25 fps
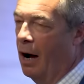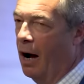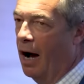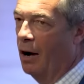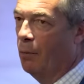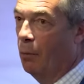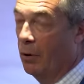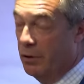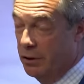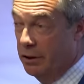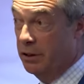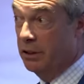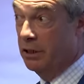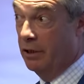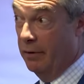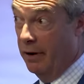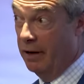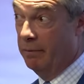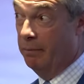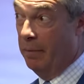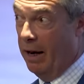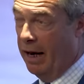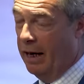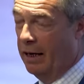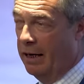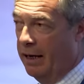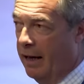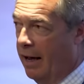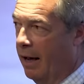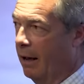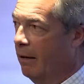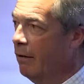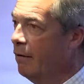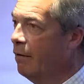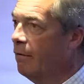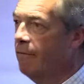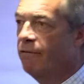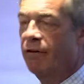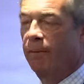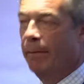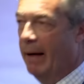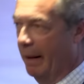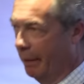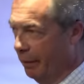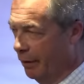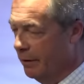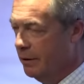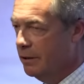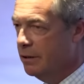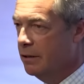I wasn't doing media for
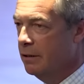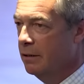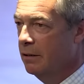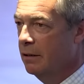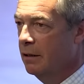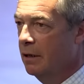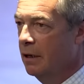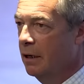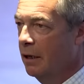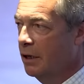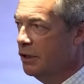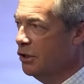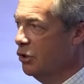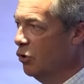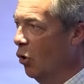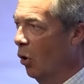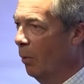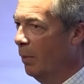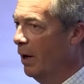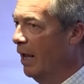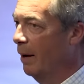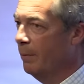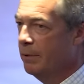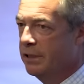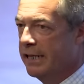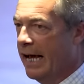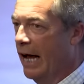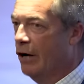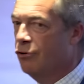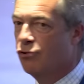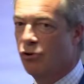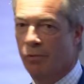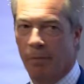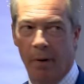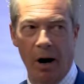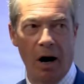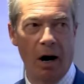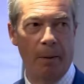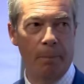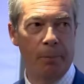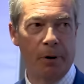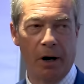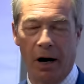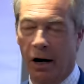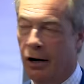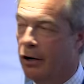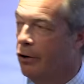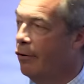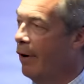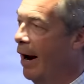months because normally it was the Andrew Marr
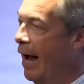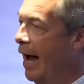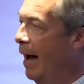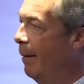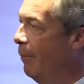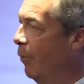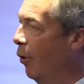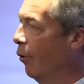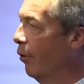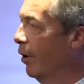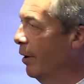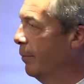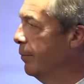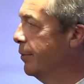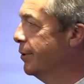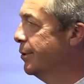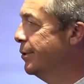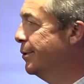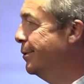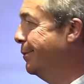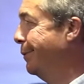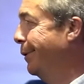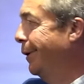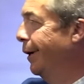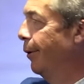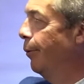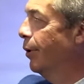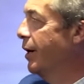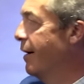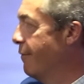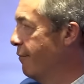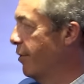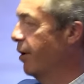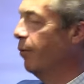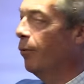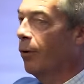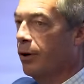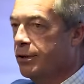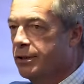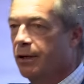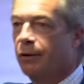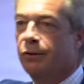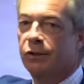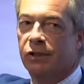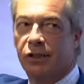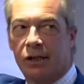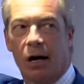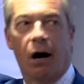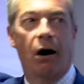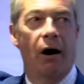program or it was you know whatever it was
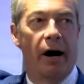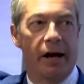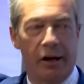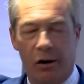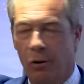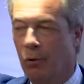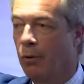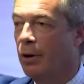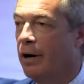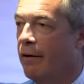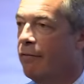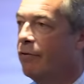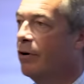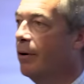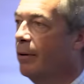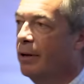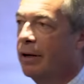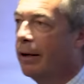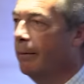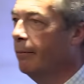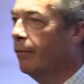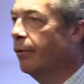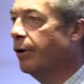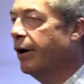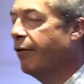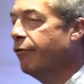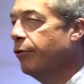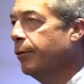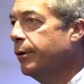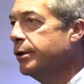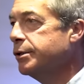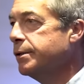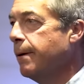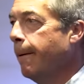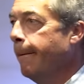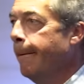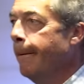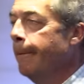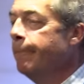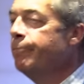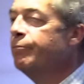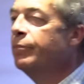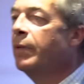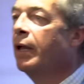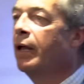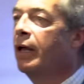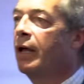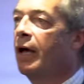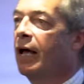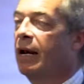on Sky or whatever it, whatever it was.
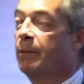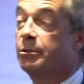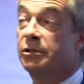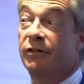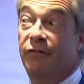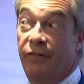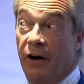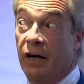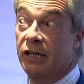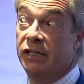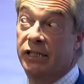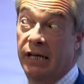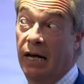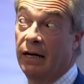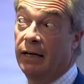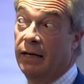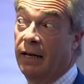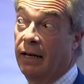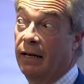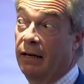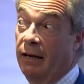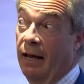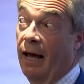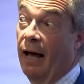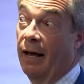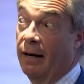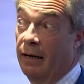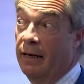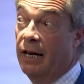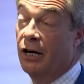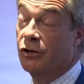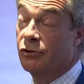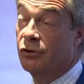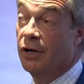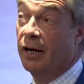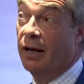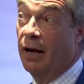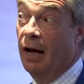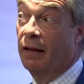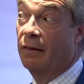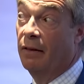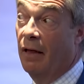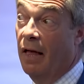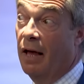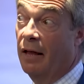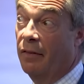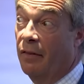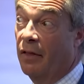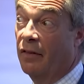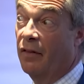And it was the first Sunday, yeah, literally uh,
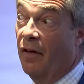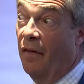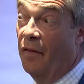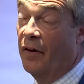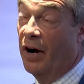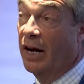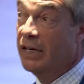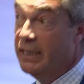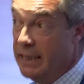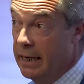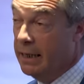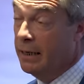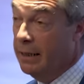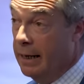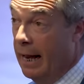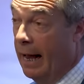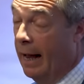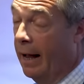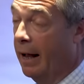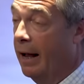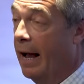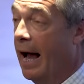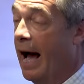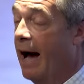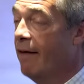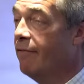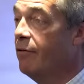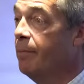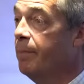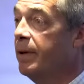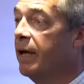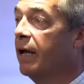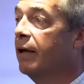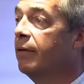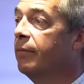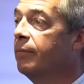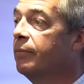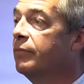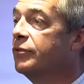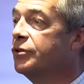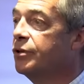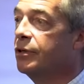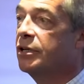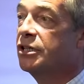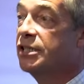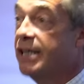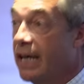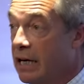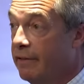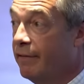that I didn't have a big
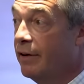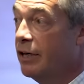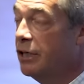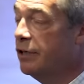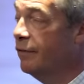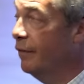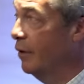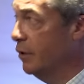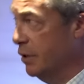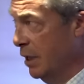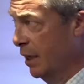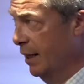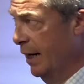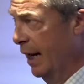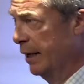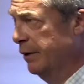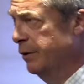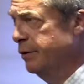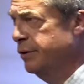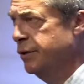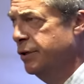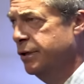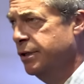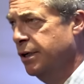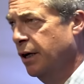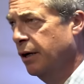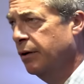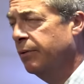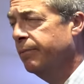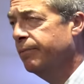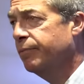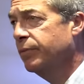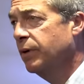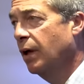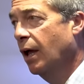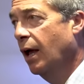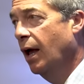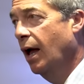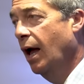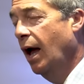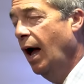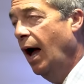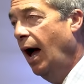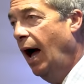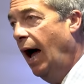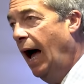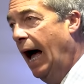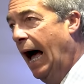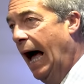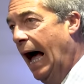sort of set of interviews in London to do,
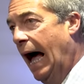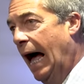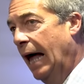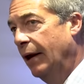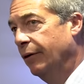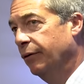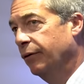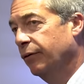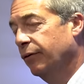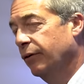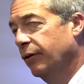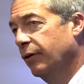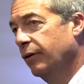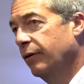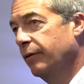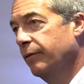and